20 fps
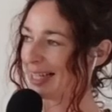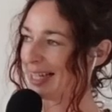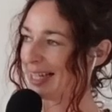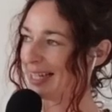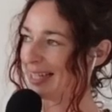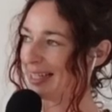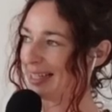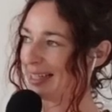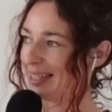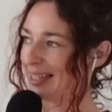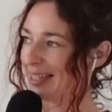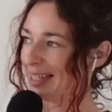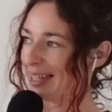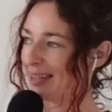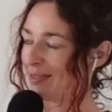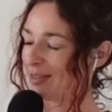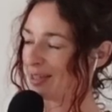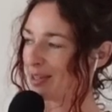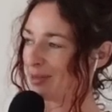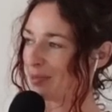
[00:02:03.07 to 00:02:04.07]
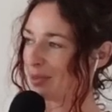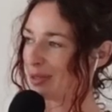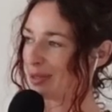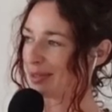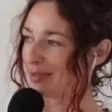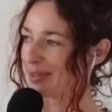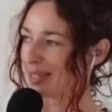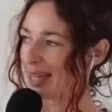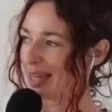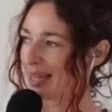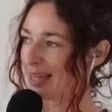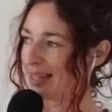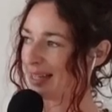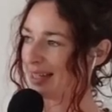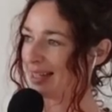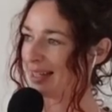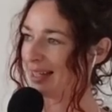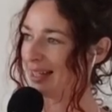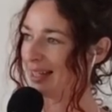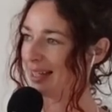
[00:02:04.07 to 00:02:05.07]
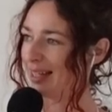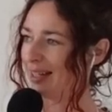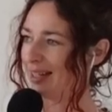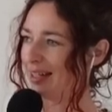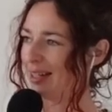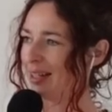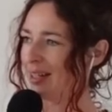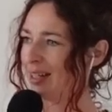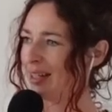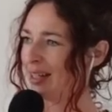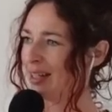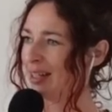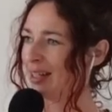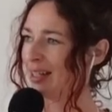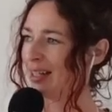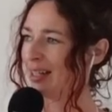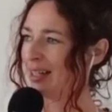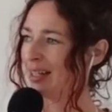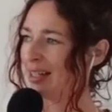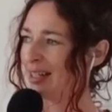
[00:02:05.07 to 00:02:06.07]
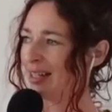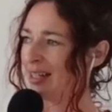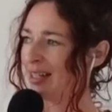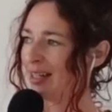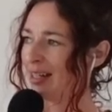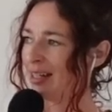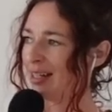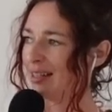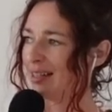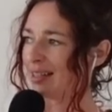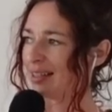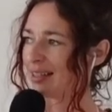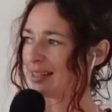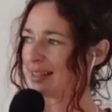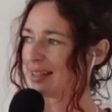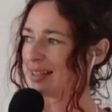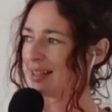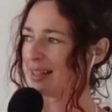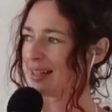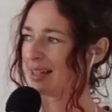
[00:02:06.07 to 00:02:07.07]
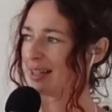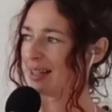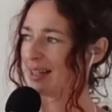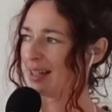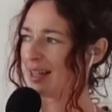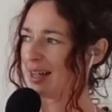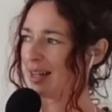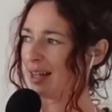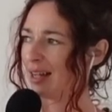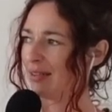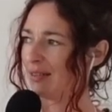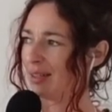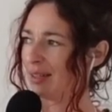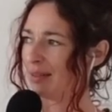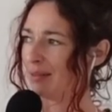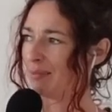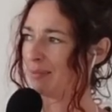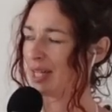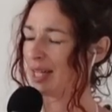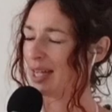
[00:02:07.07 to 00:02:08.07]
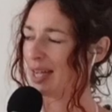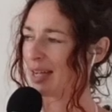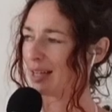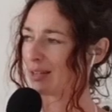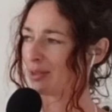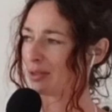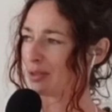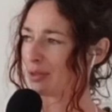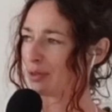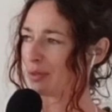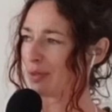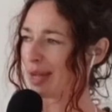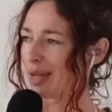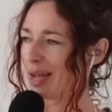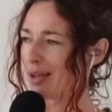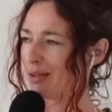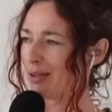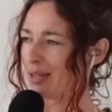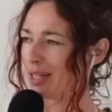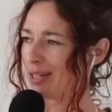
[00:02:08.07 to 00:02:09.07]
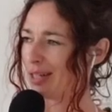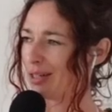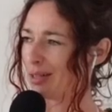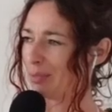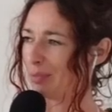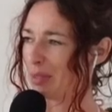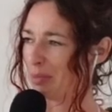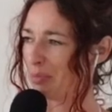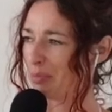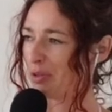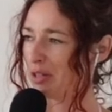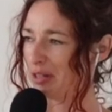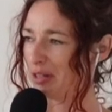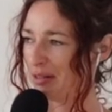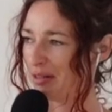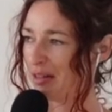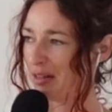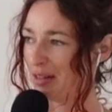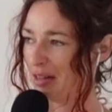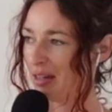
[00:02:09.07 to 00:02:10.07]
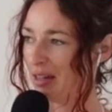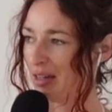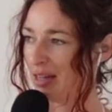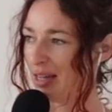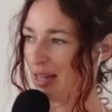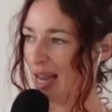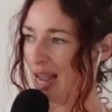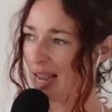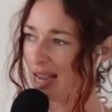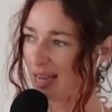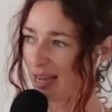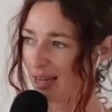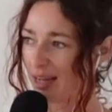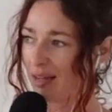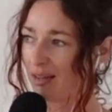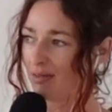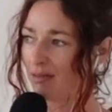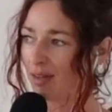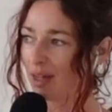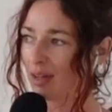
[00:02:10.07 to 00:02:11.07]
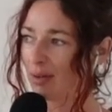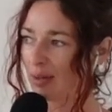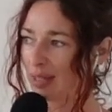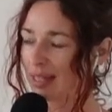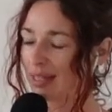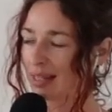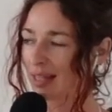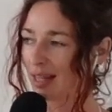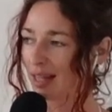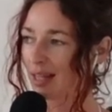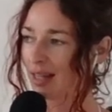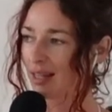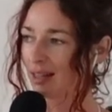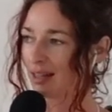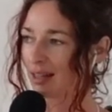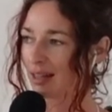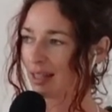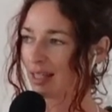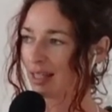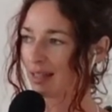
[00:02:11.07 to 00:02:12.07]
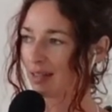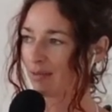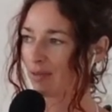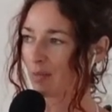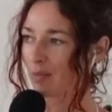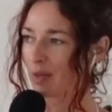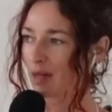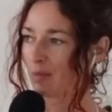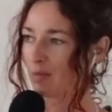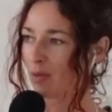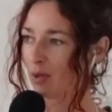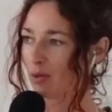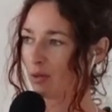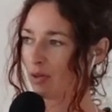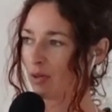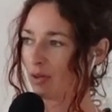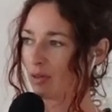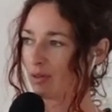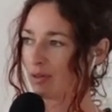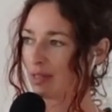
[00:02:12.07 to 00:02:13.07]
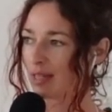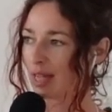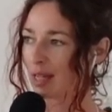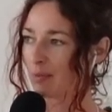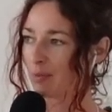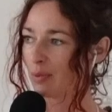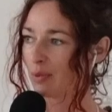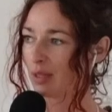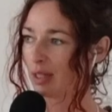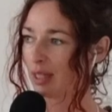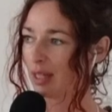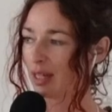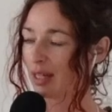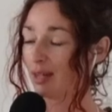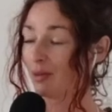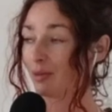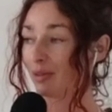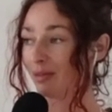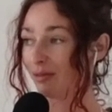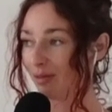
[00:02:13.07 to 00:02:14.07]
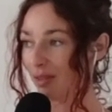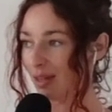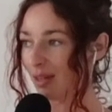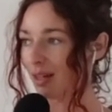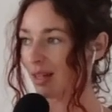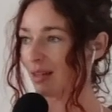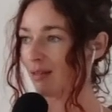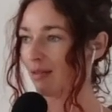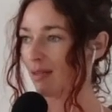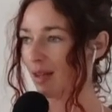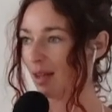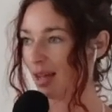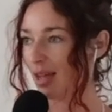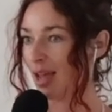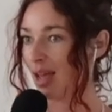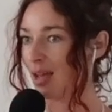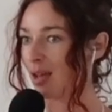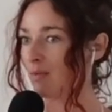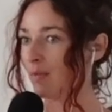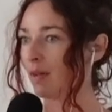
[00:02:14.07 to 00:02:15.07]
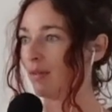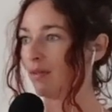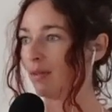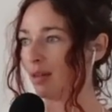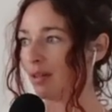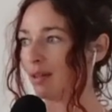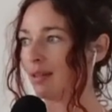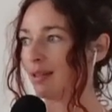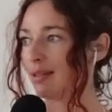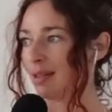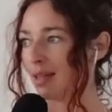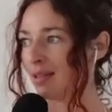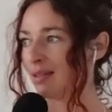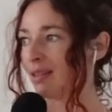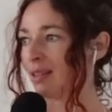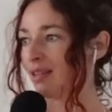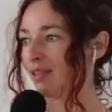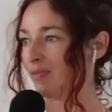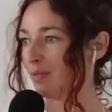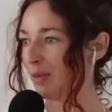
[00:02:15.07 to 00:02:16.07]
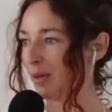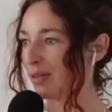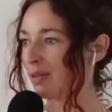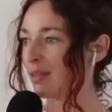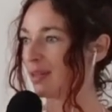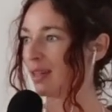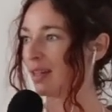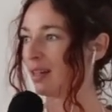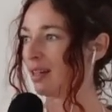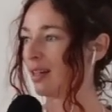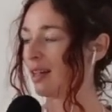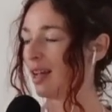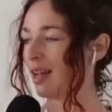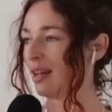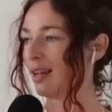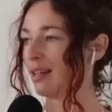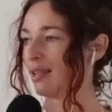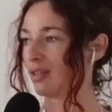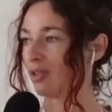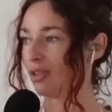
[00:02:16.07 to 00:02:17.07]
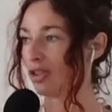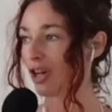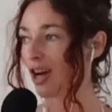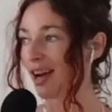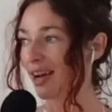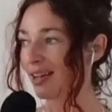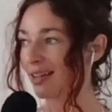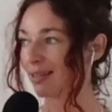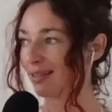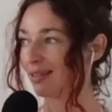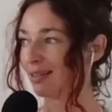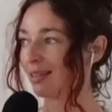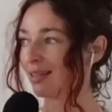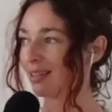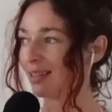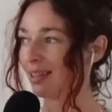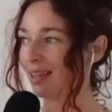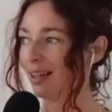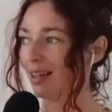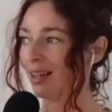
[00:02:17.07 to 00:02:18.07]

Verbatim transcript: and having an abusive dad and just having my external reality just be pretty negative, I would say, at least from an emotional standpoint. And I am a very sensitive person. And as a child,